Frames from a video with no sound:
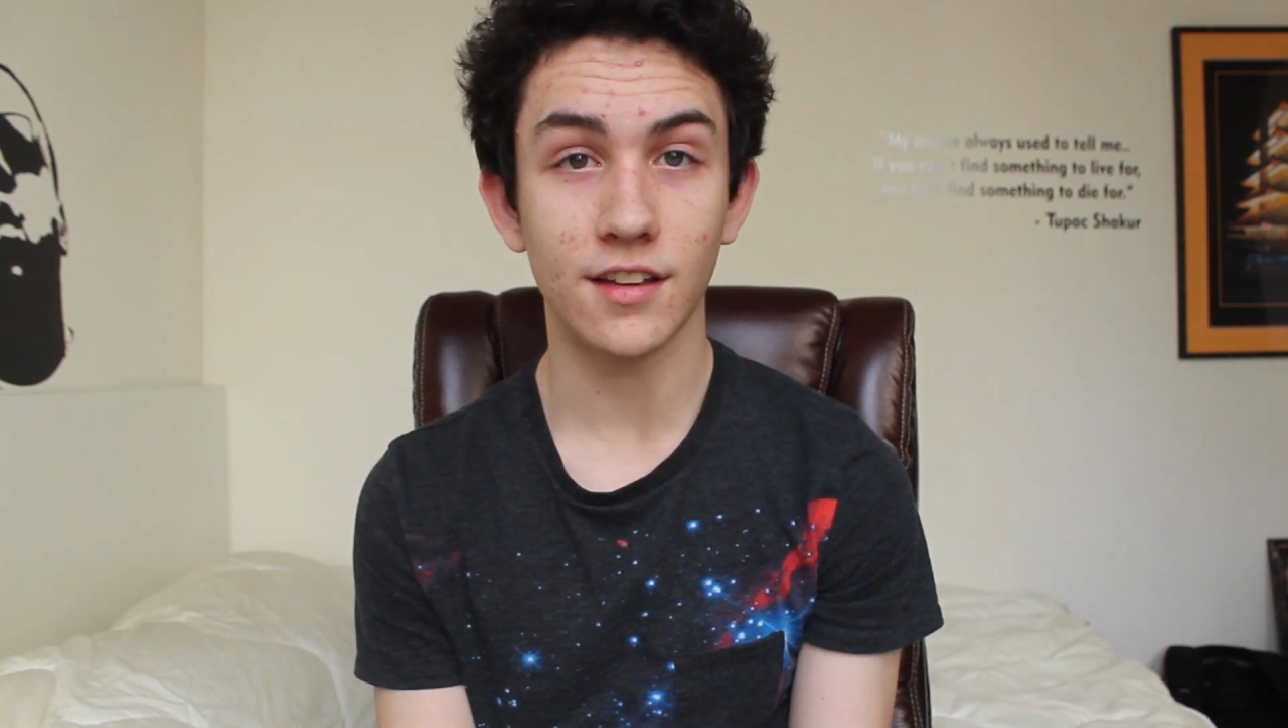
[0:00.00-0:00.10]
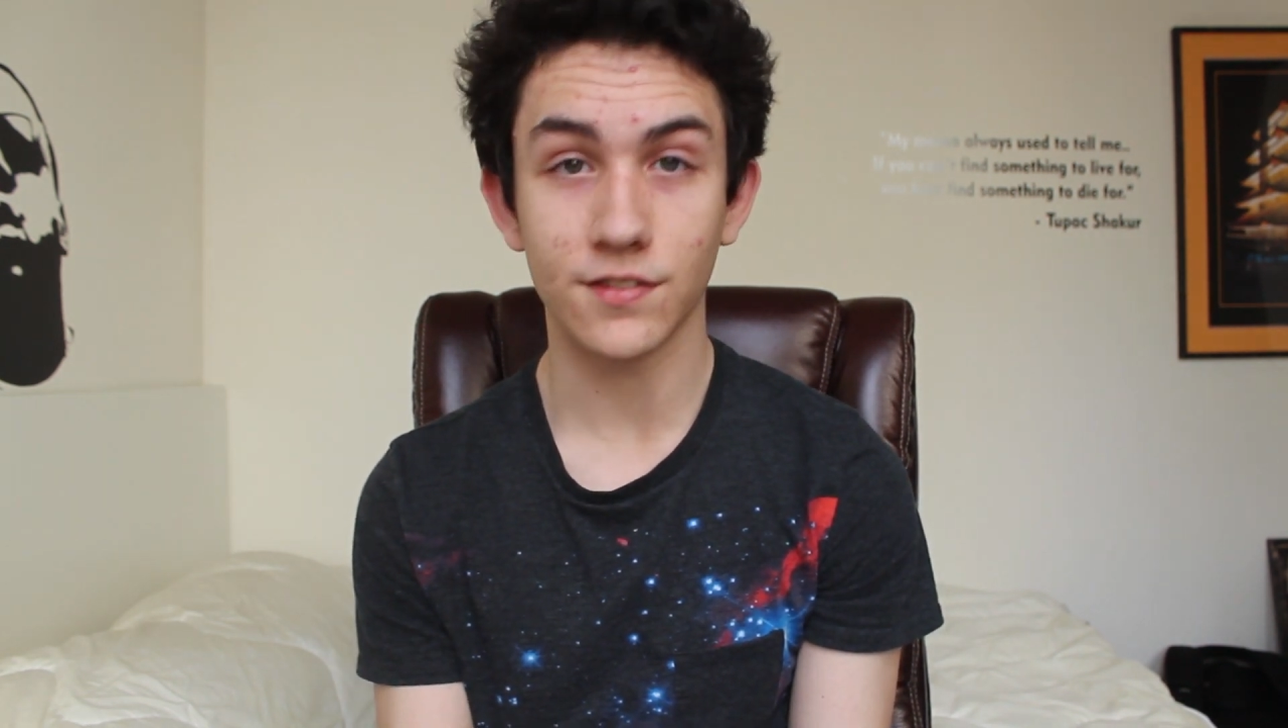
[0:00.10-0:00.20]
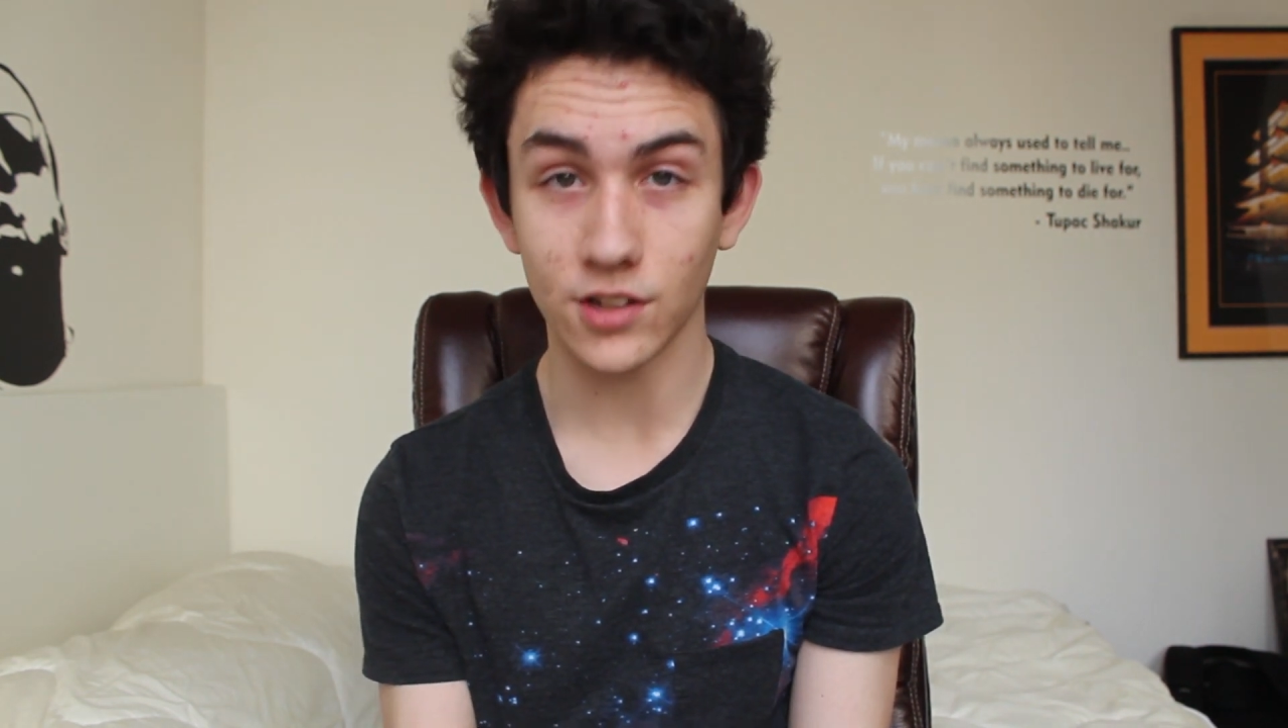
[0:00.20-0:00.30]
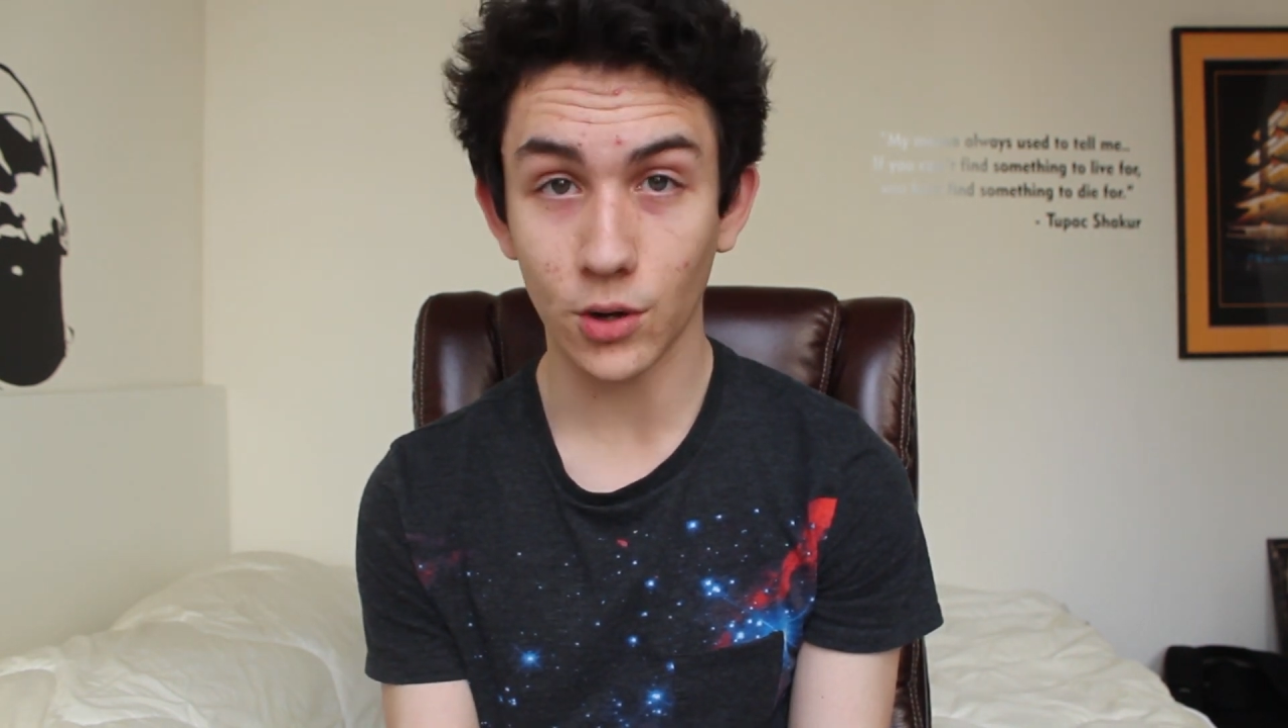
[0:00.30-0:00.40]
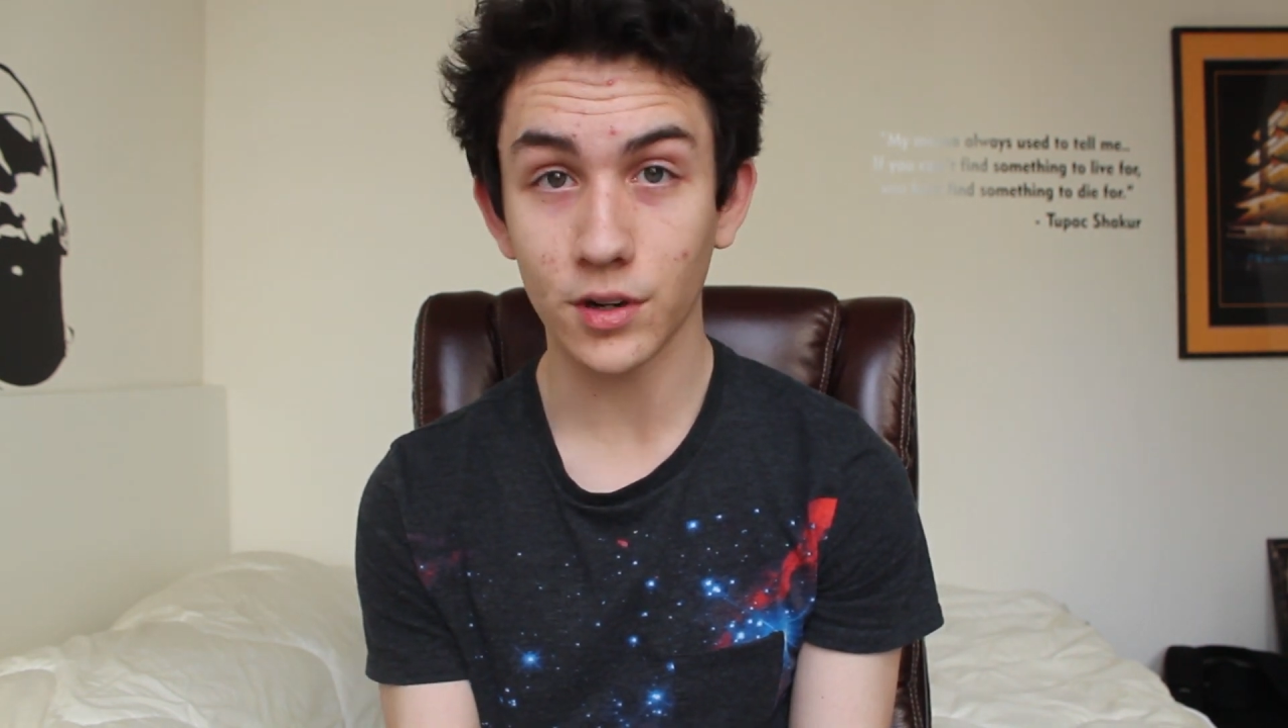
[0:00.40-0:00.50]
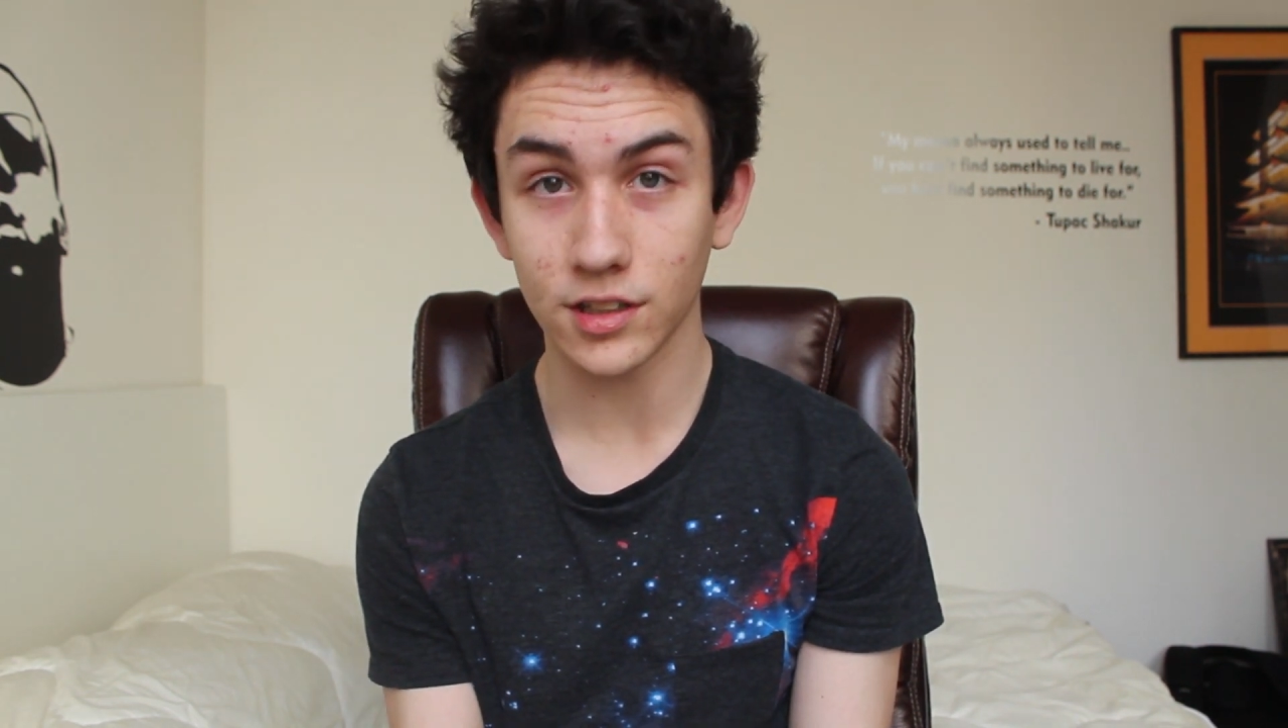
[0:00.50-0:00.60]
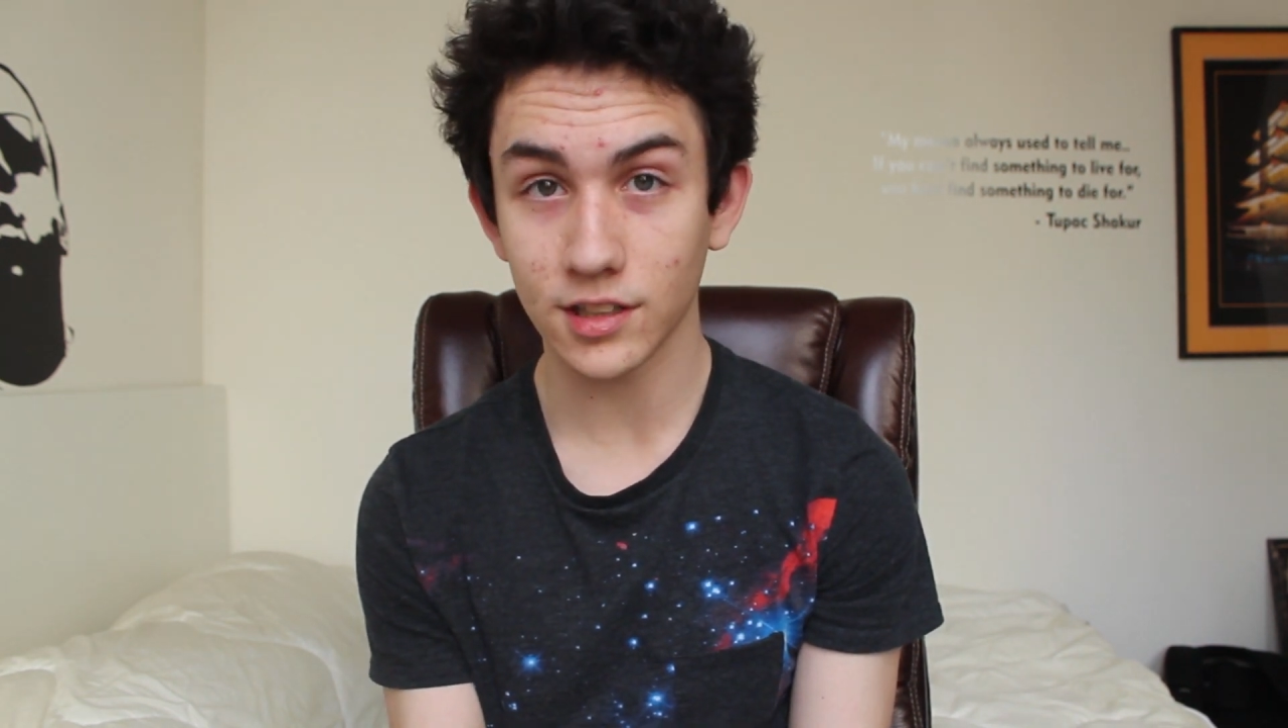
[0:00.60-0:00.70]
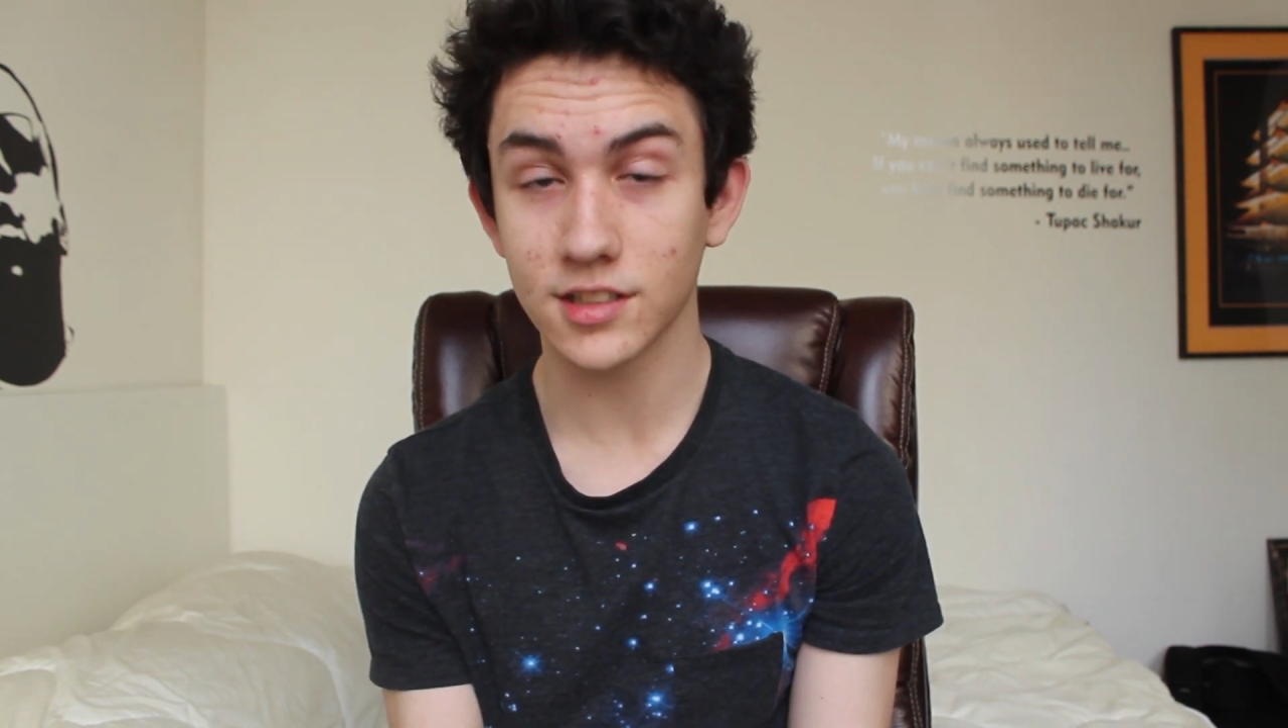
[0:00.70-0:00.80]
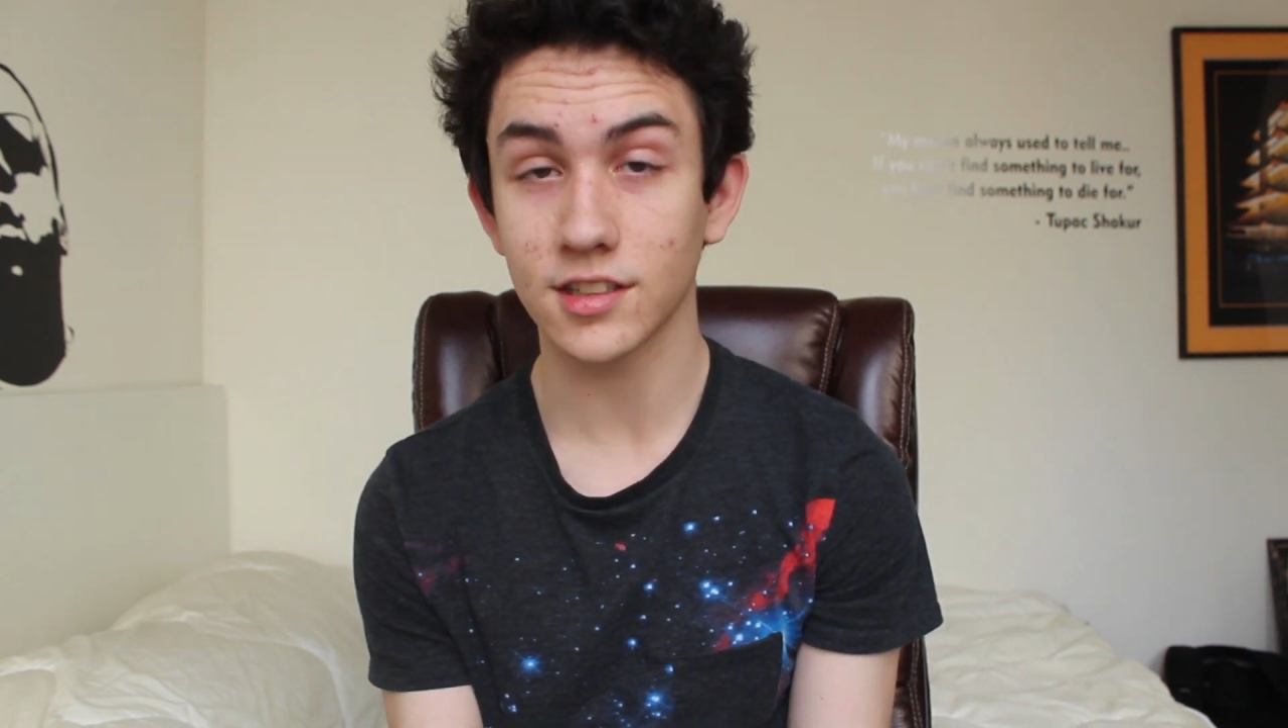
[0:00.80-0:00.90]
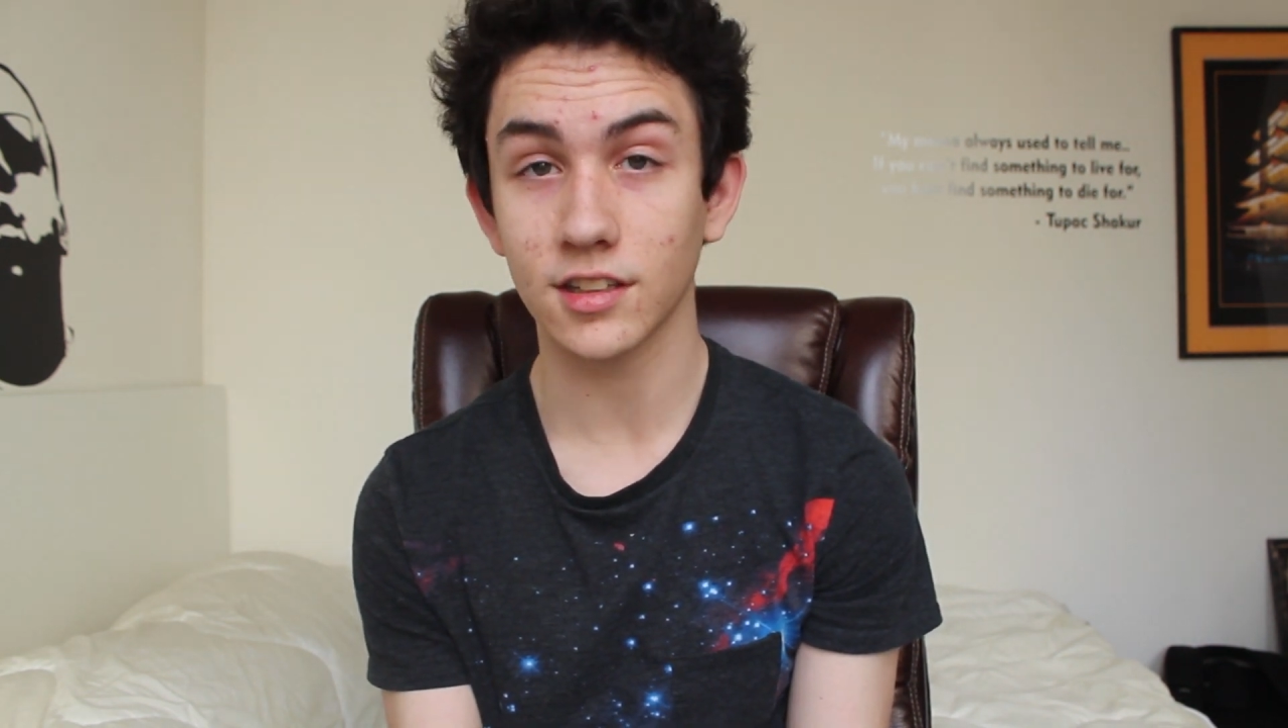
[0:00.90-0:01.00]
if you don't want to listen